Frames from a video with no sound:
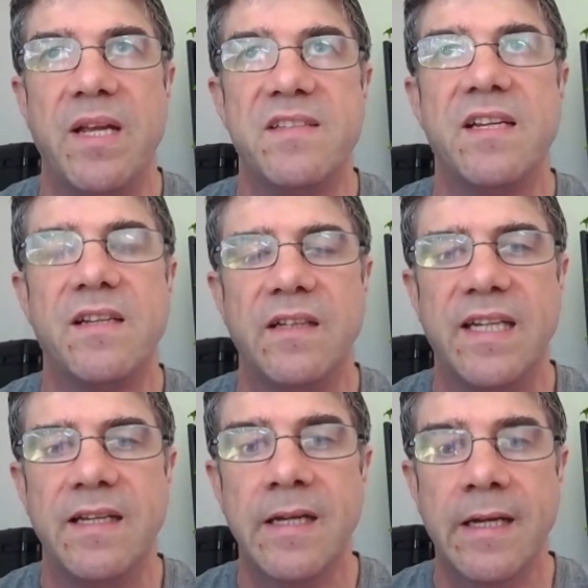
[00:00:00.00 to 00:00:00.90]

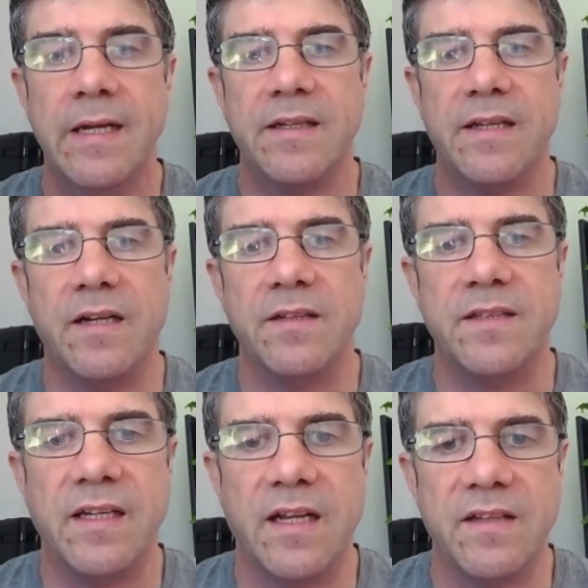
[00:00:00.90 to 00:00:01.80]
Basically,
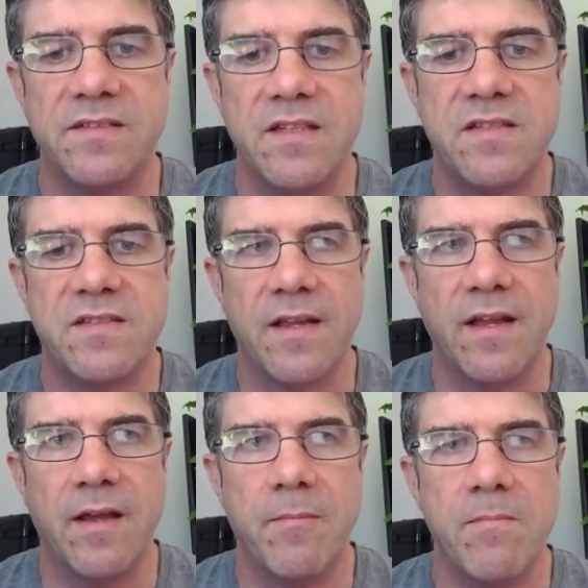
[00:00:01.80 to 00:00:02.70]
gardening has this
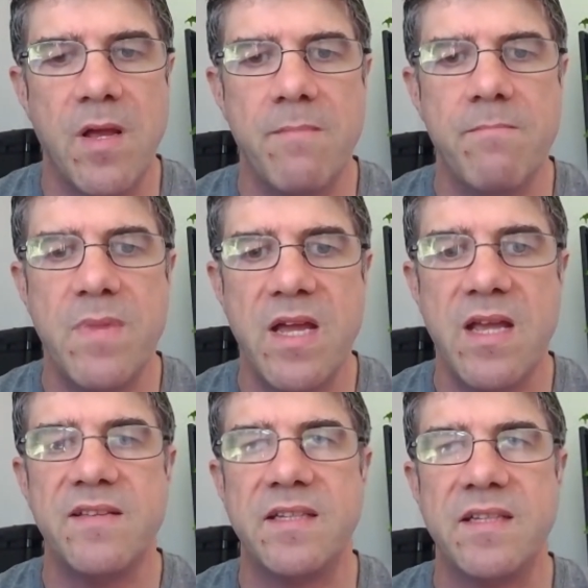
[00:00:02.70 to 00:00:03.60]
um,
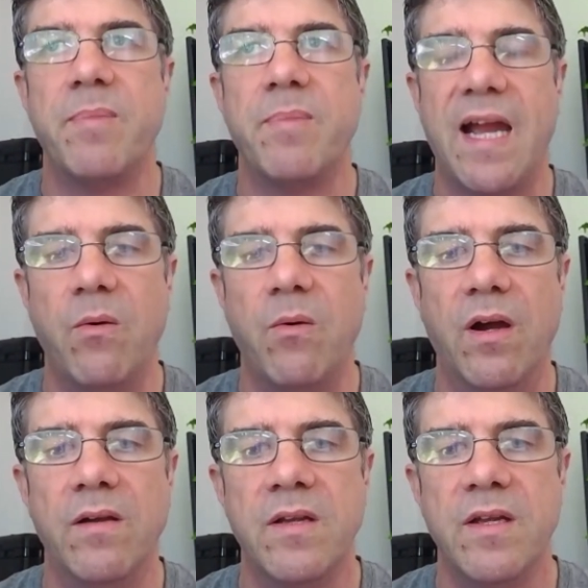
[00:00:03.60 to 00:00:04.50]
amazing
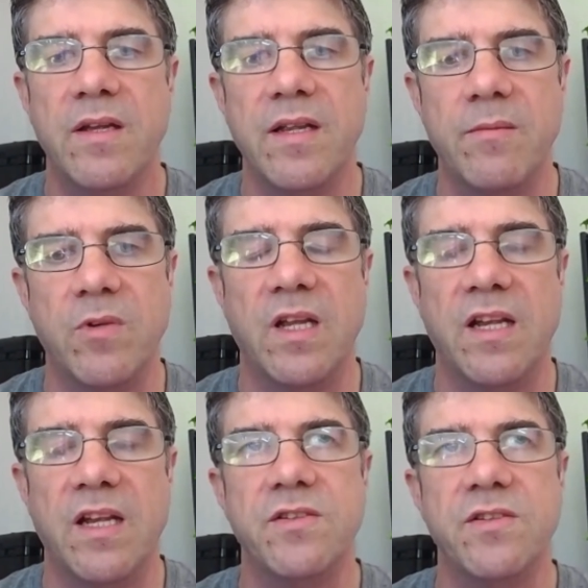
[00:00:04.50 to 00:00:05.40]
power in
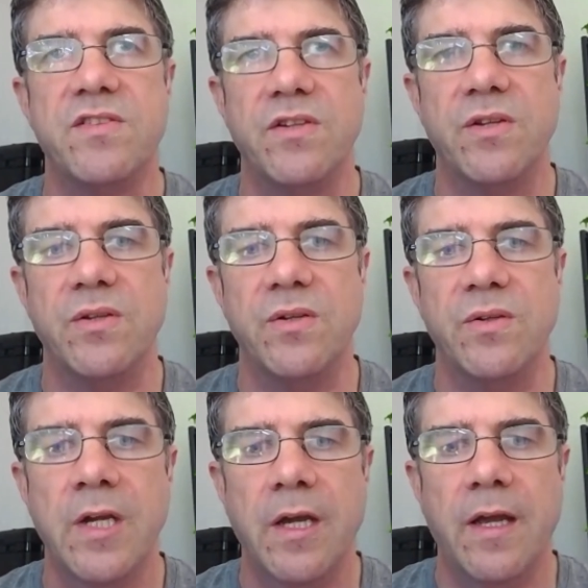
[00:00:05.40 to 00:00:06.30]
relation
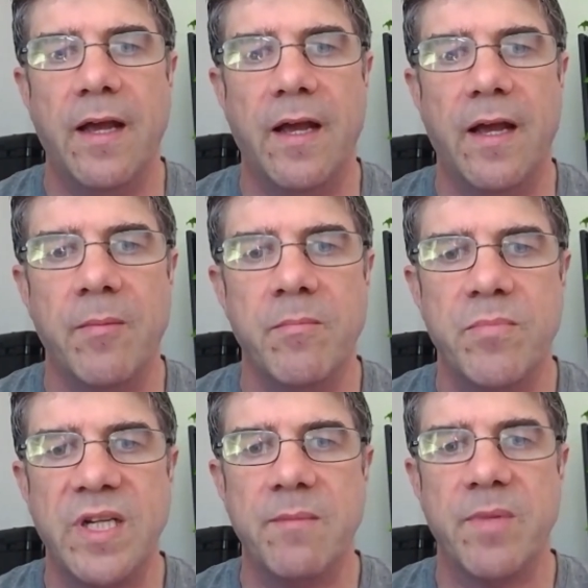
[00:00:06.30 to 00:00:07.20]
to um,
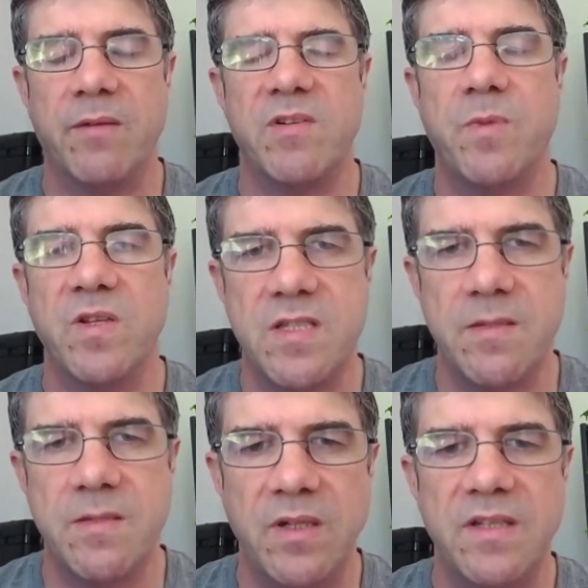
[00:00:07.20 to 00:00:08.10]
bringing back
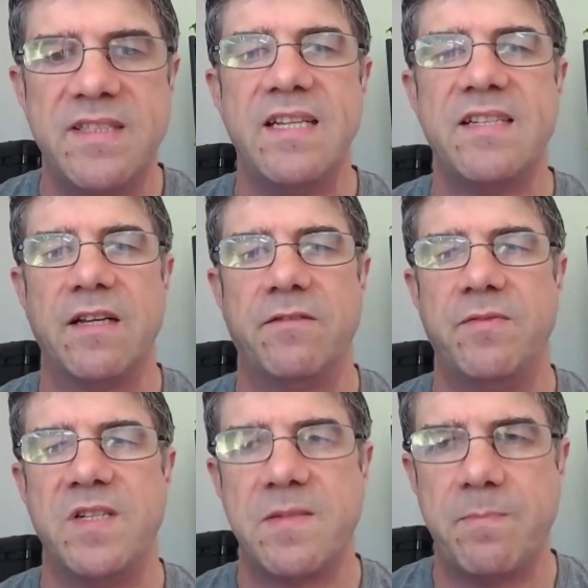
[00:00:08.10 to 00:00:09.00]
responsibility,
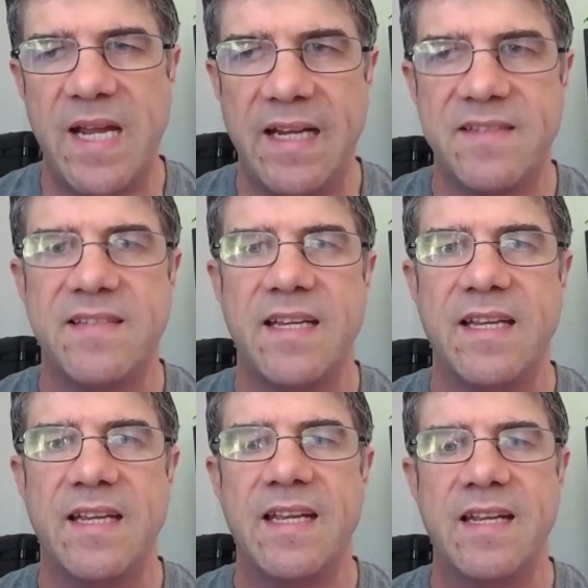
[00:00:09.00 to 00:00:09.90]
self-respect.
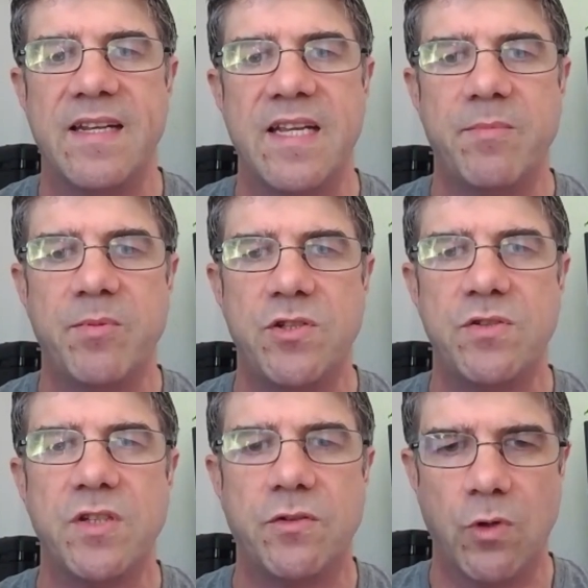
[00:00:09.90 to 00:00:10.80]
It, it enables you
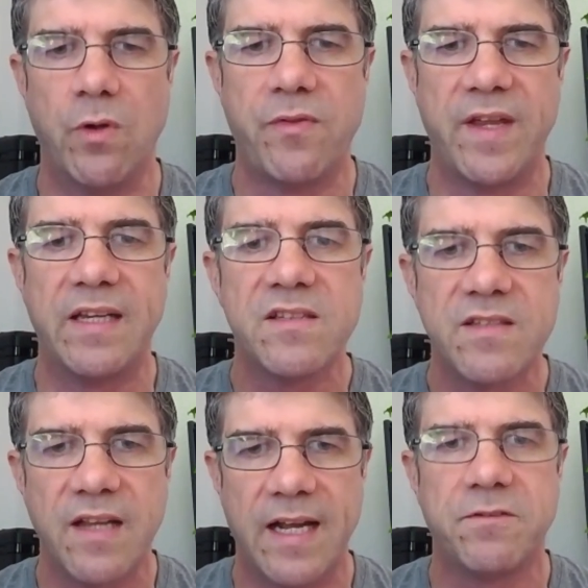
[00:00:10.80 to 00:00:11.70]
to grow
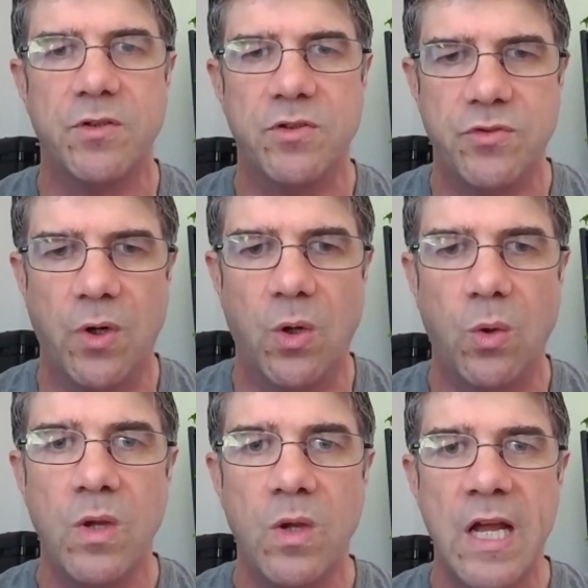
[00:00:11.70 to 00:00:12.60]
things, to have
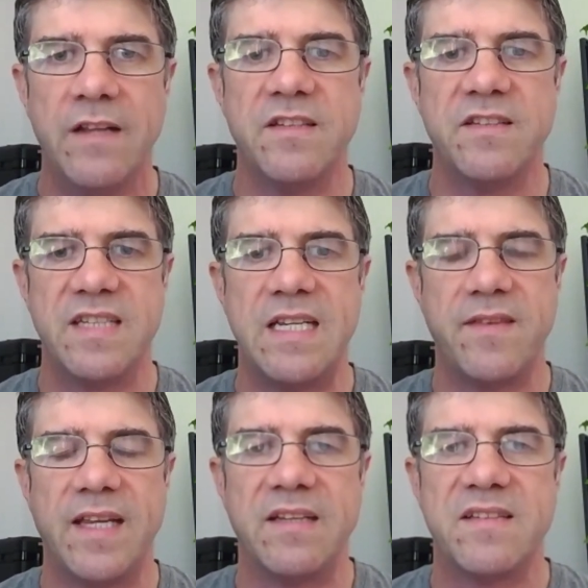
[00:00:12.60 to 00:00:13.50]
control, to see
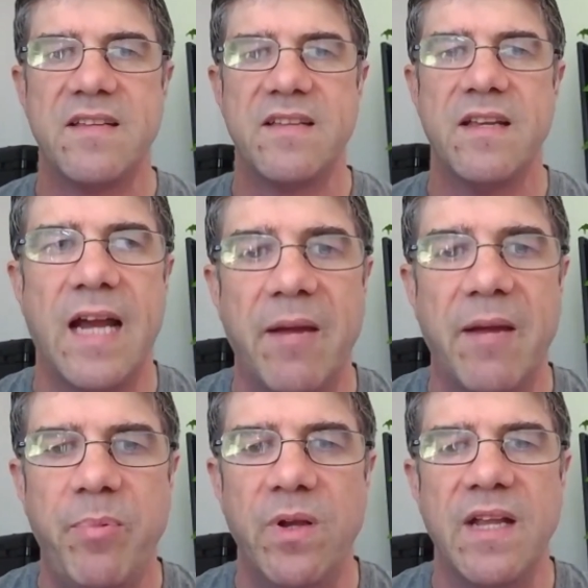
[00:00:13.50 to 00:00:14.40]
things
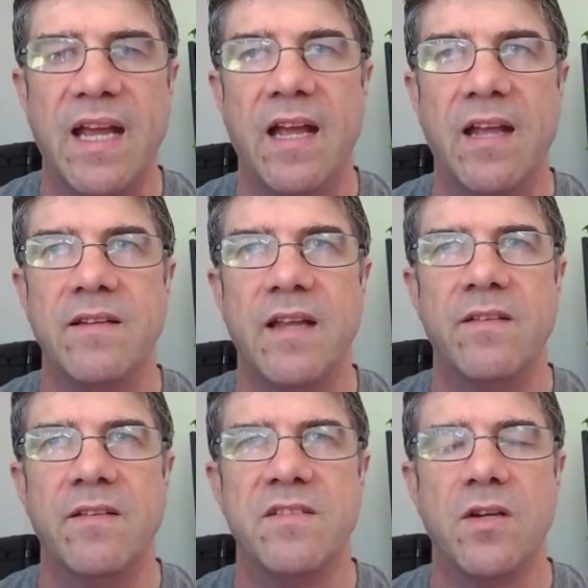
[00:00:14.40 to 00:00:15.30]
happen, and
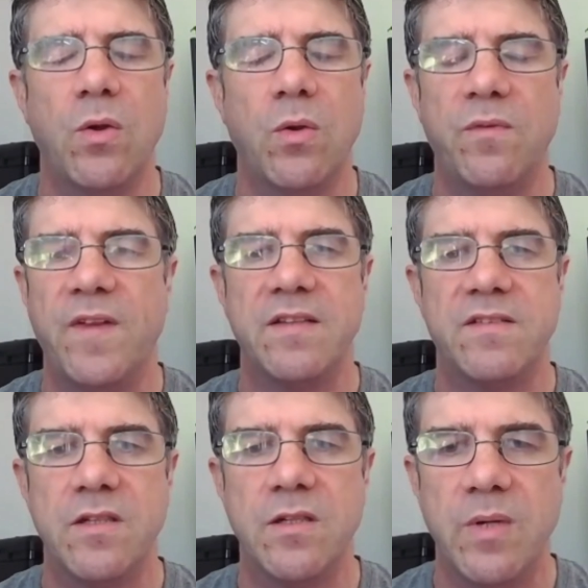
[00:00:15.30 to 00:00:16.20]
and there's a whole thing
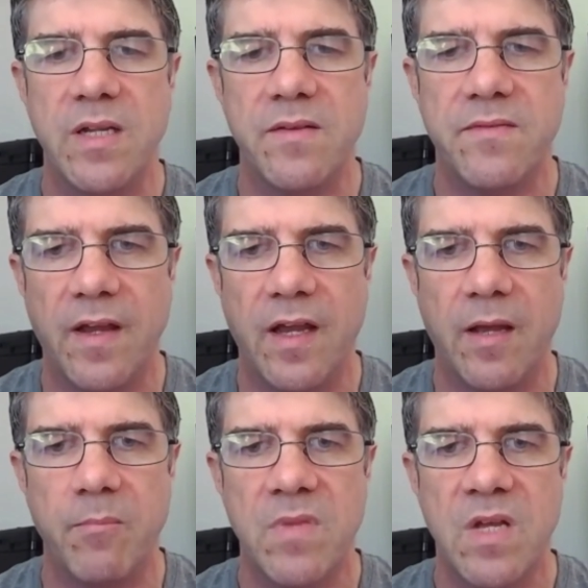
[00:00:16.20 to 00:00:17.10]
to do with
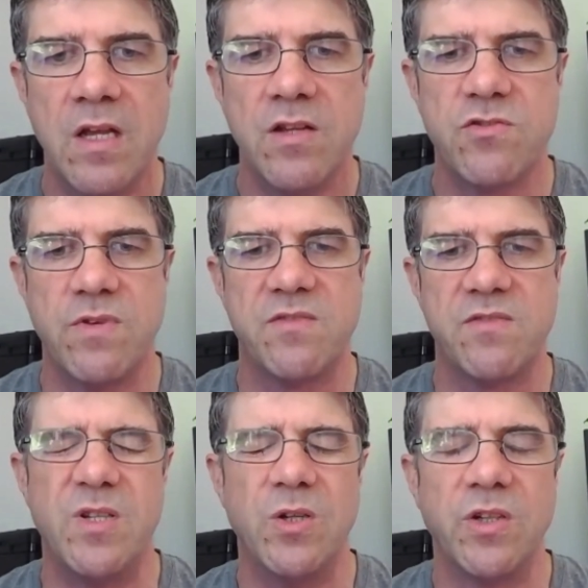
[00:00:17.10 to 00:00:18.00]
um,
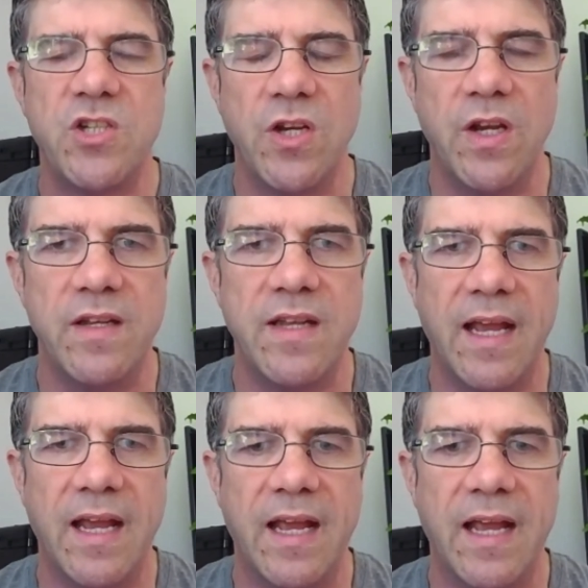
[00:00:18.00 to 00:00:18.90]
stress reduction
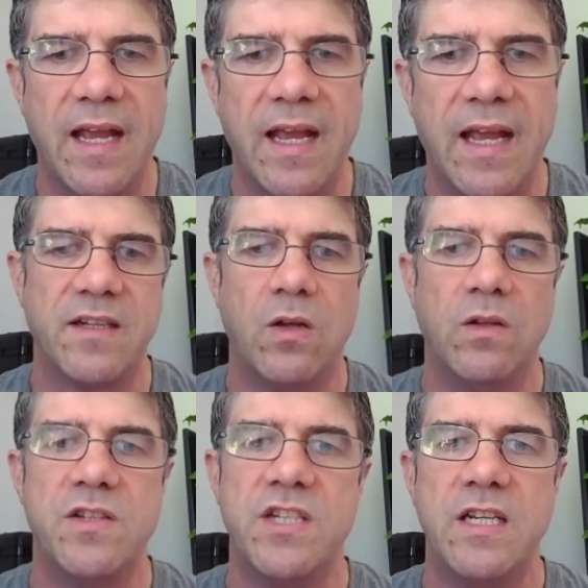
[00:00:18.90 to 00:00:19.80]
and, and
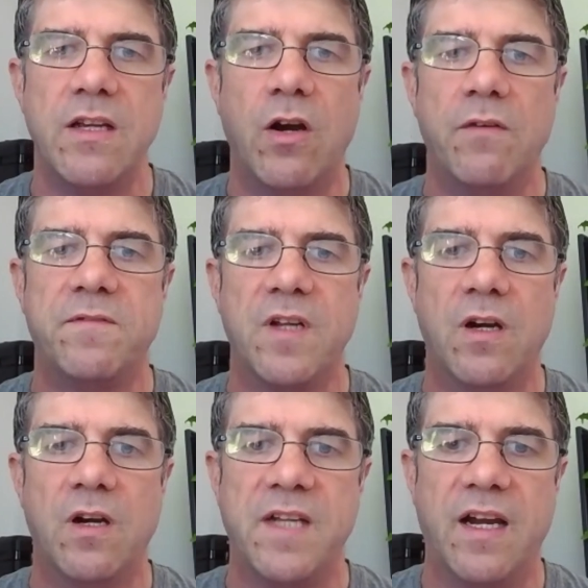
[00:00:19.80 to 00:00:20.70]
psychology of
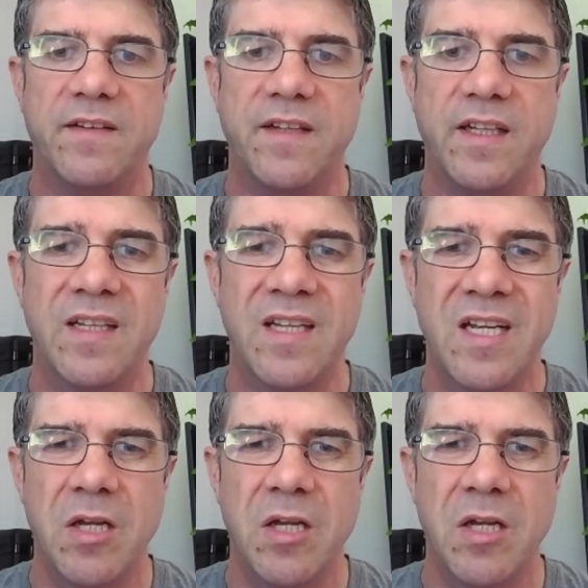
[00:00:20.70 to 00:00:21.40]
of gardening.